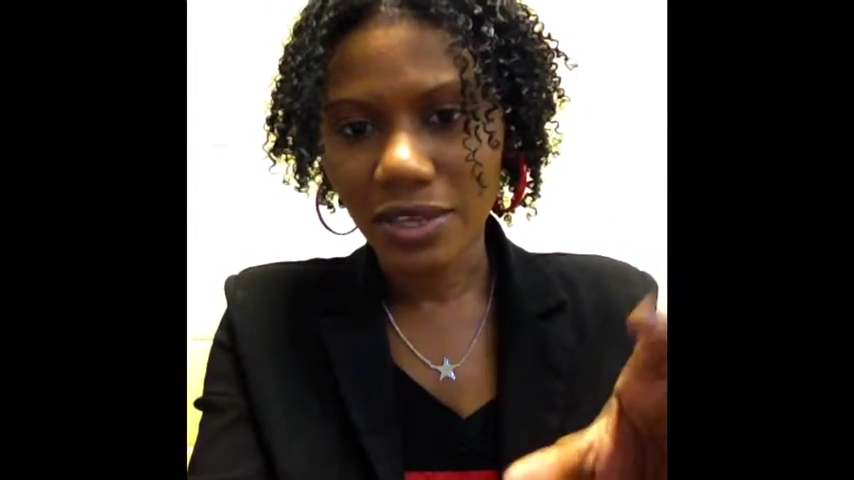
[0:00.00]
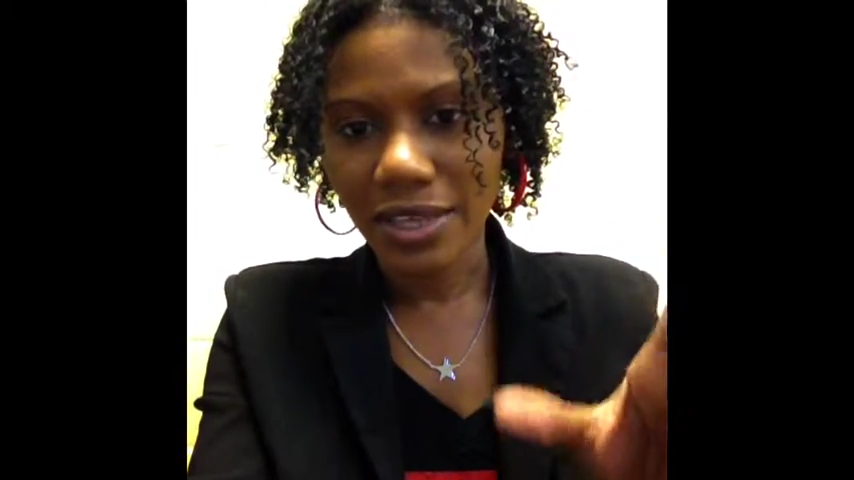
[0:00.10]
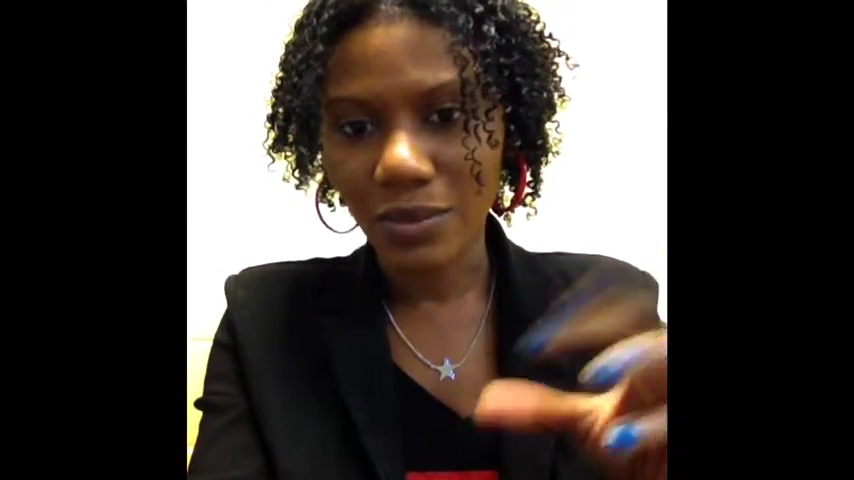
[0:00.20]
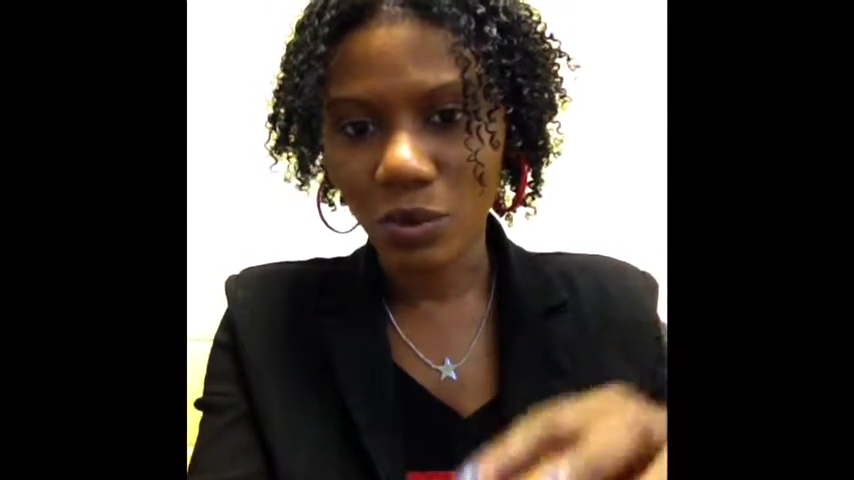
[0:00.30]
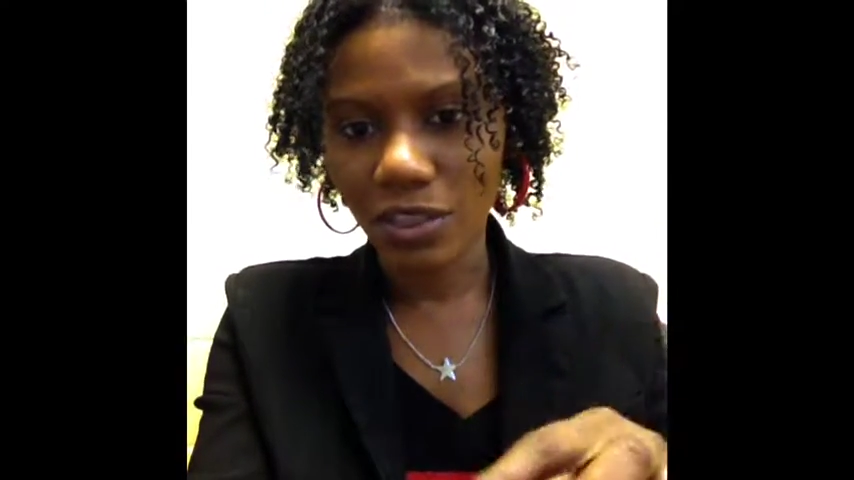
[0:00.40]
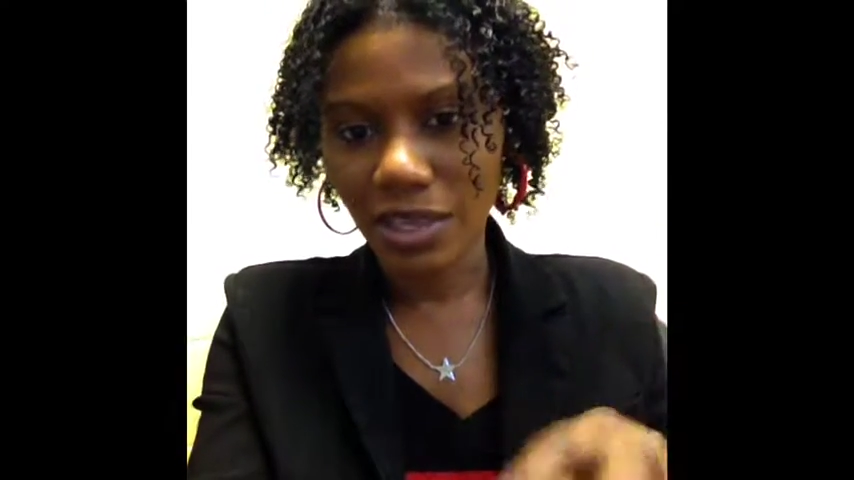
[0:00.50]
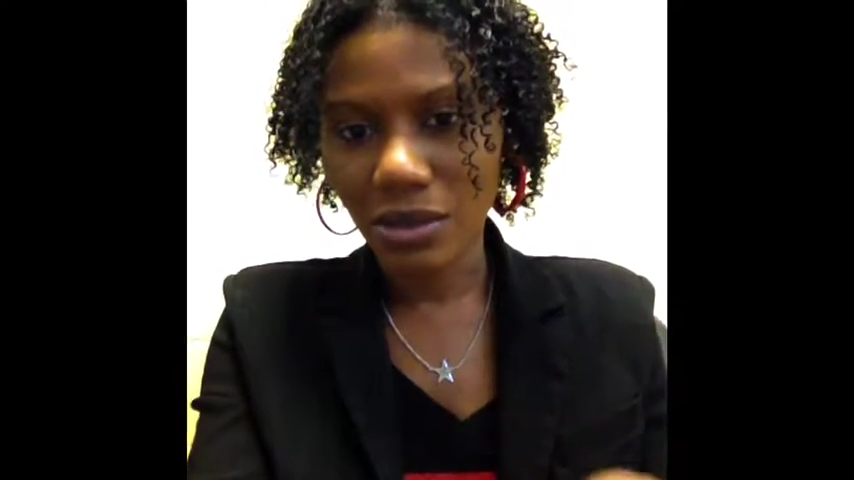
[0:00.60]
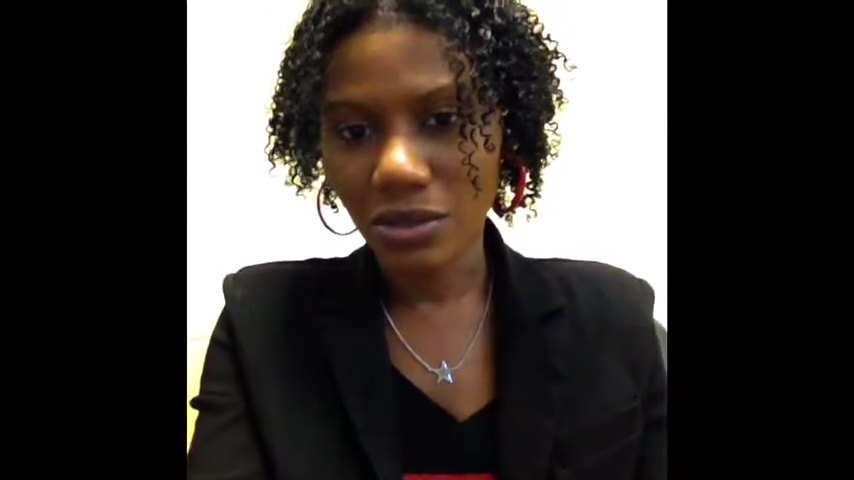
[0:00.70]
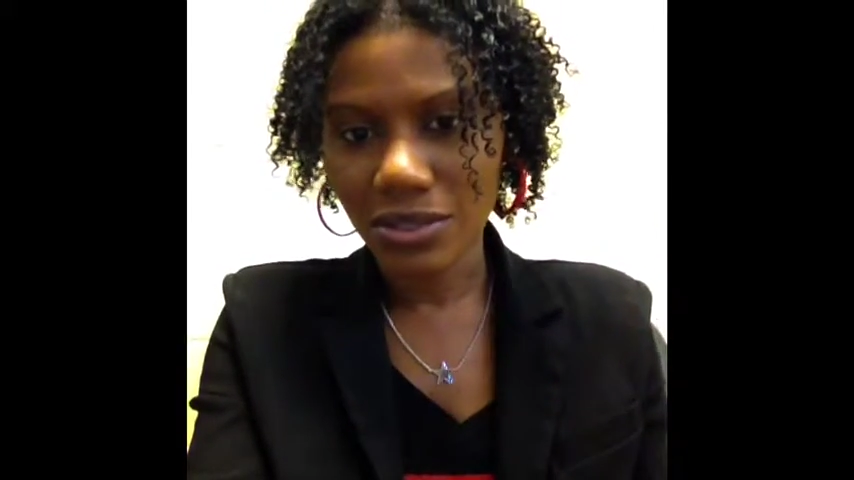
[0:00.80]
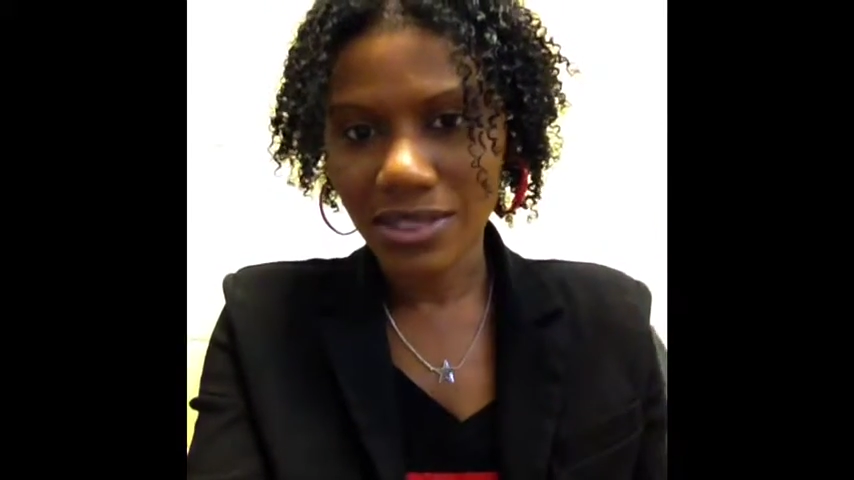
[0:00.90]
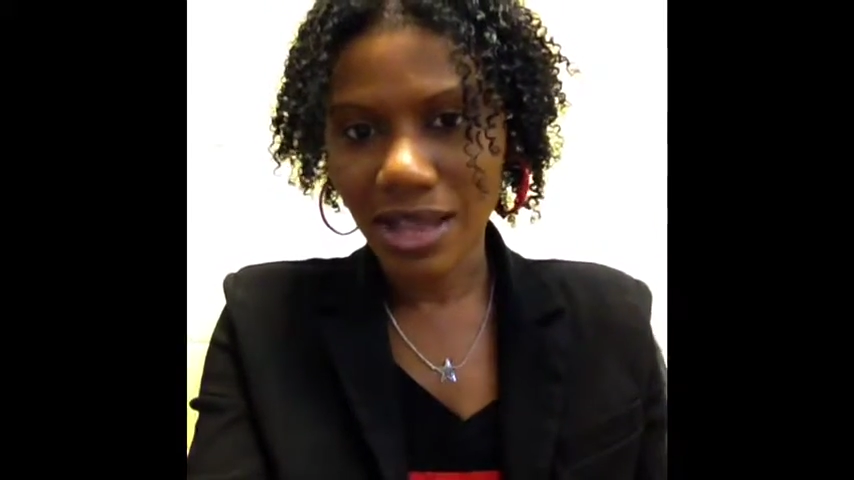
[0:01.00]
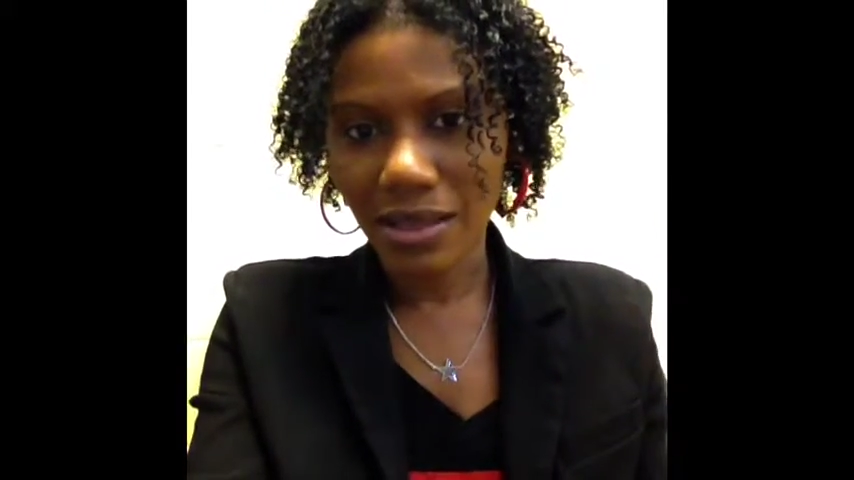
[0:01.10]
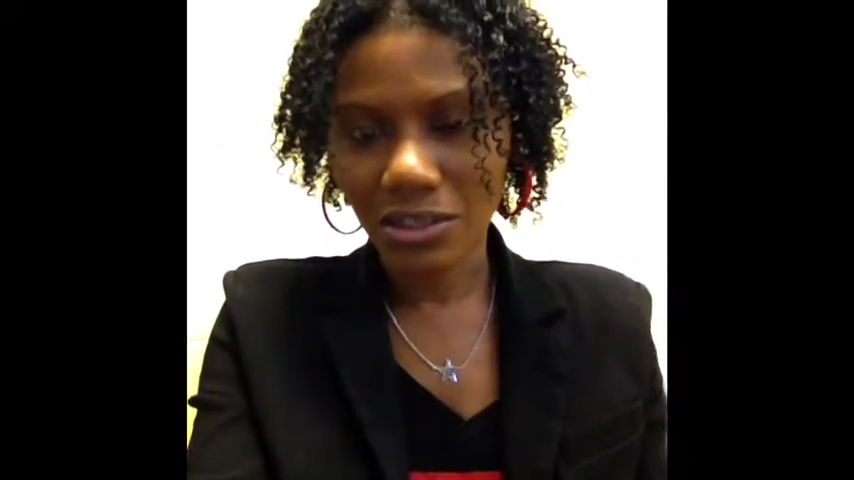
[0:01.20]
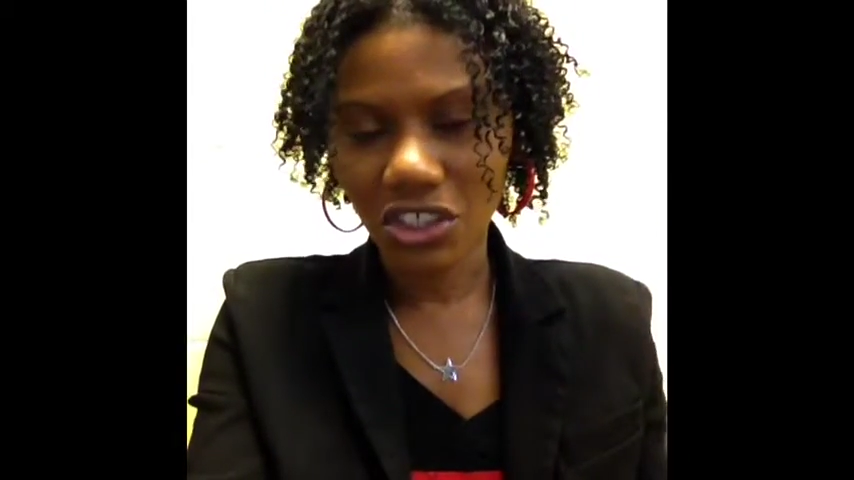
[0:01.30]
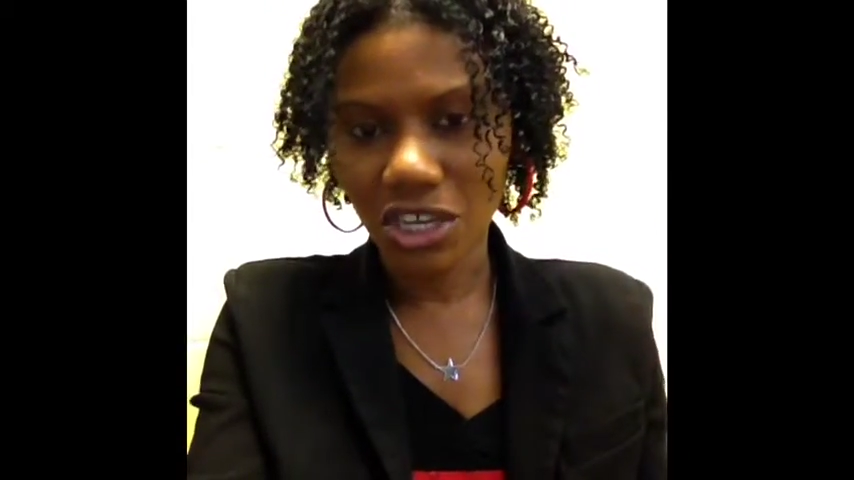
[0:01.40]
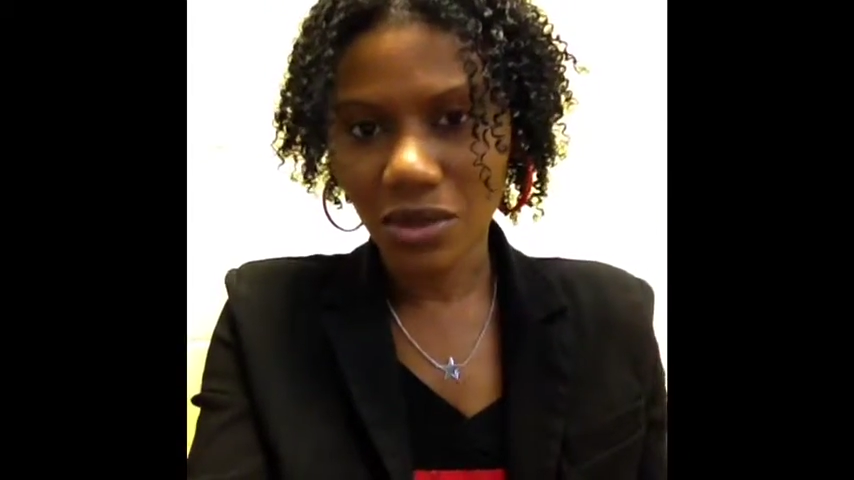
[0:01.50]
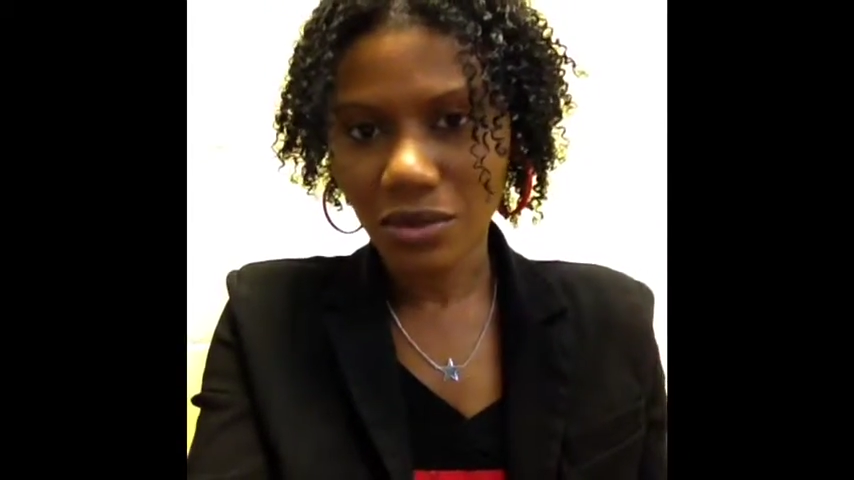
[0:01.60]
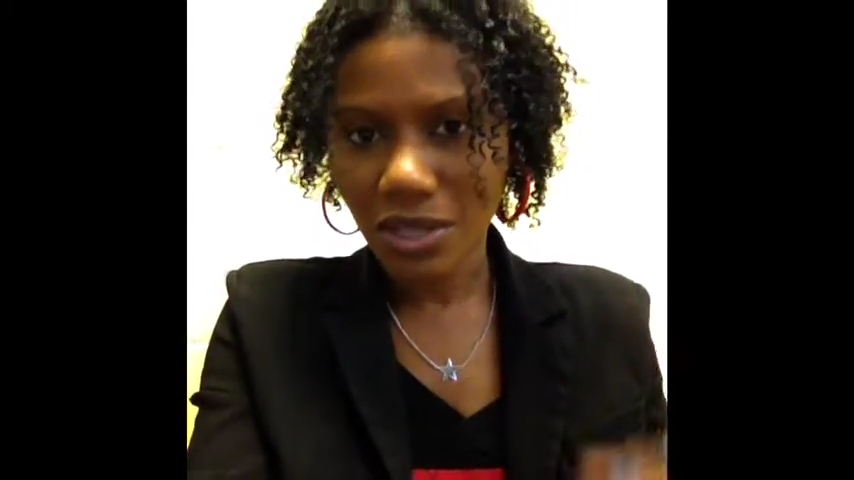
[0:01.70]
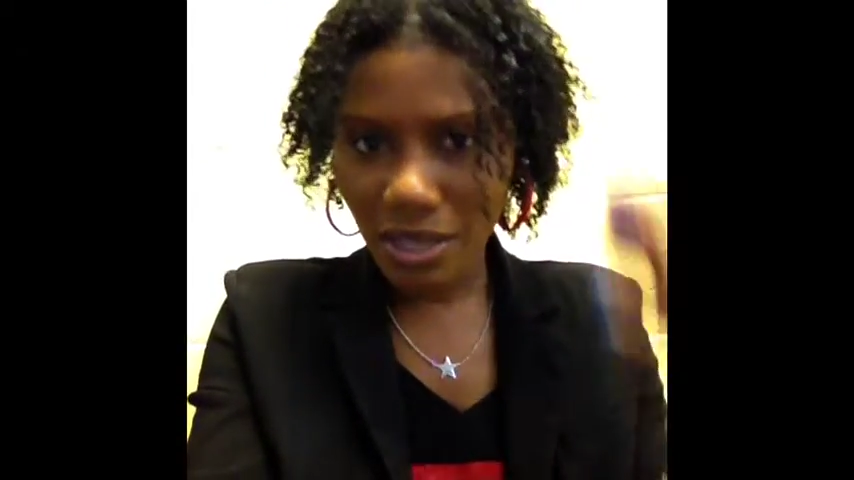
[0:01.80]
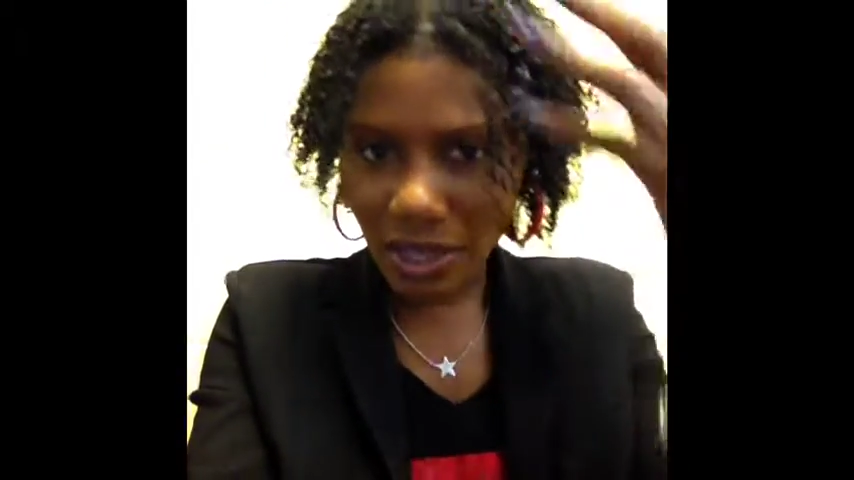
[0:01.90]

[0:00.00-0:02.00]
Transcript: in with Eco Styler gel